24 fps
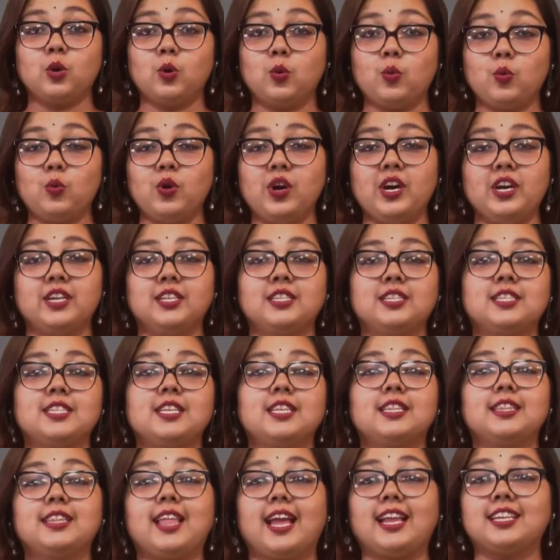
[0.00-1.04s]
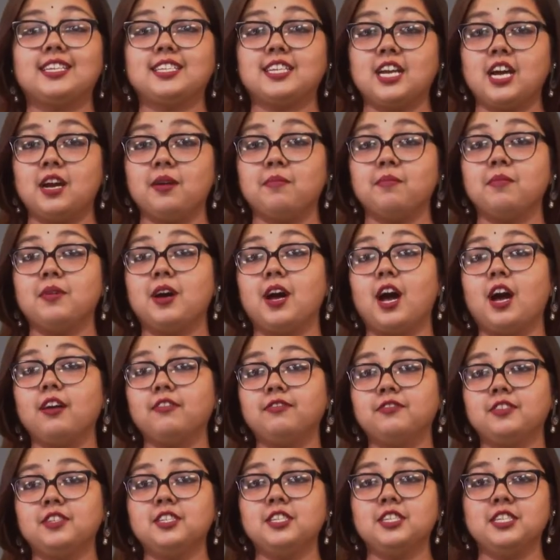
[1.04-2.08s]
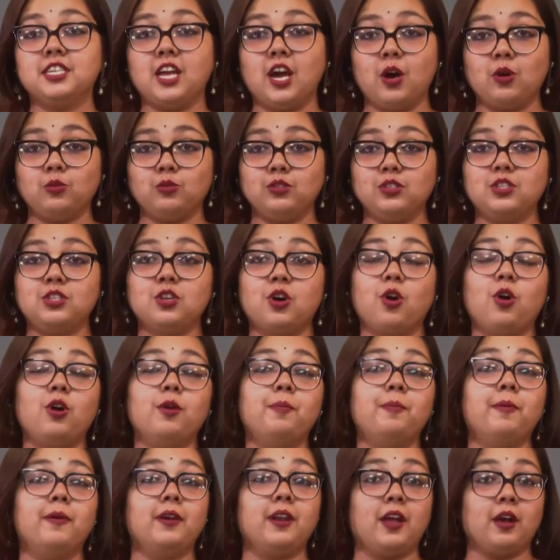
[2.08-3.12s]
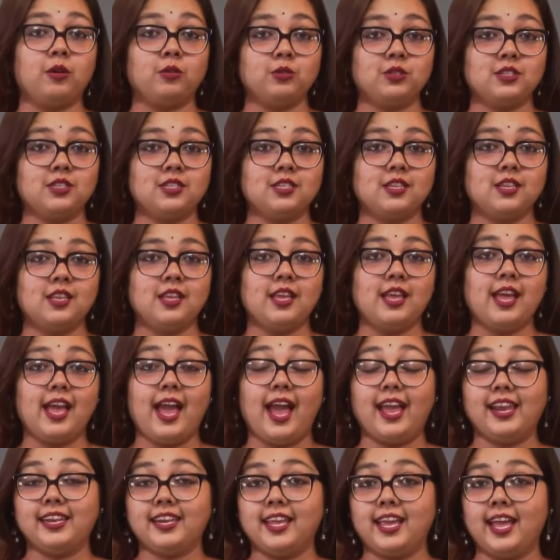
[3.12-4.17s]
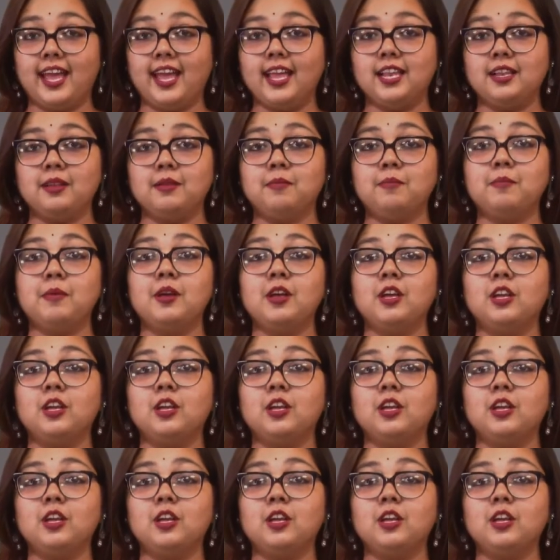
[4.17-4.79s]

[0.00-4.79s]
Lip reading: Words that come after nouns or pronouns and help